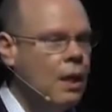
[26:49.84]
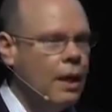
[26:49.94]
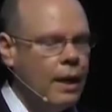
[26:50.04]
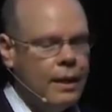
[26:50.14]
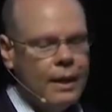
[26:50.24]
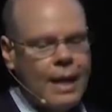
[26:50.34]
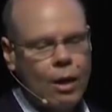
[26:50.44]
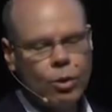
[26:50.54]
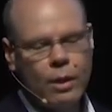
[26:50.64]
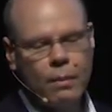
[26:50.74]
and it
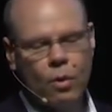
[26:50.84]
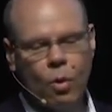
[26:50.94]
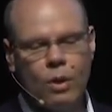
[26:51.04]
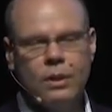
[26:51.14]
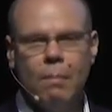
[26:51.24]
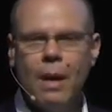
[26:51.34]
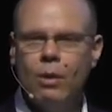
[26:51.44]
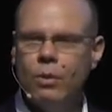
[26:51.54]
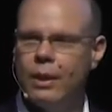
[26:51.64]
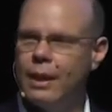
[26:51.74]
actually crossed the
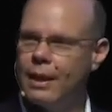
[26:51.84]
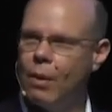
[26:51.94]
boundary that